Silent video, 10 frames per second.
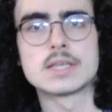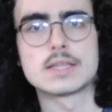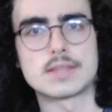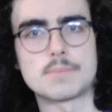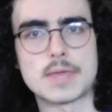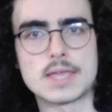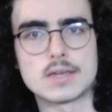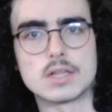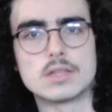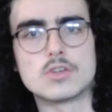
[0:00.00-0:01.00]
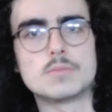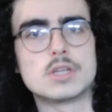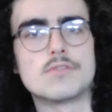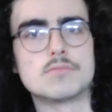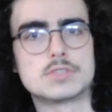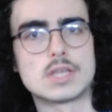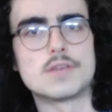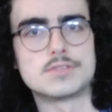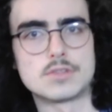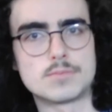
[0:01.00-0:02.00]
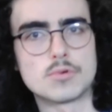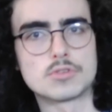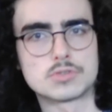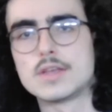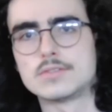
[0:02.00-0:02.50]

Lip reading: they paint a little bit of themselves in the portrait.